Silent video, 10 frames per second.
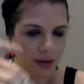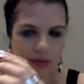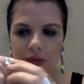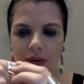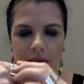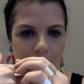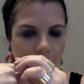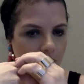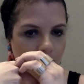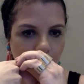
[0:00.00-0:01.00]
I don't know how,
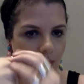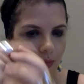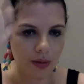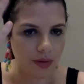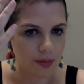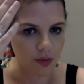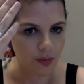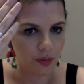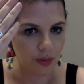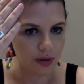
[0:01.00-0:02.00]
anyway, there must
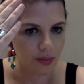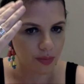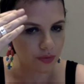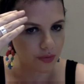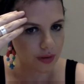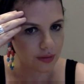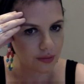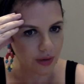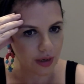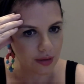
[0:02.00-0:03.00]
be a way to prove it,
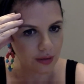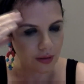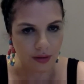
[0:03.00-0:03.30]
right?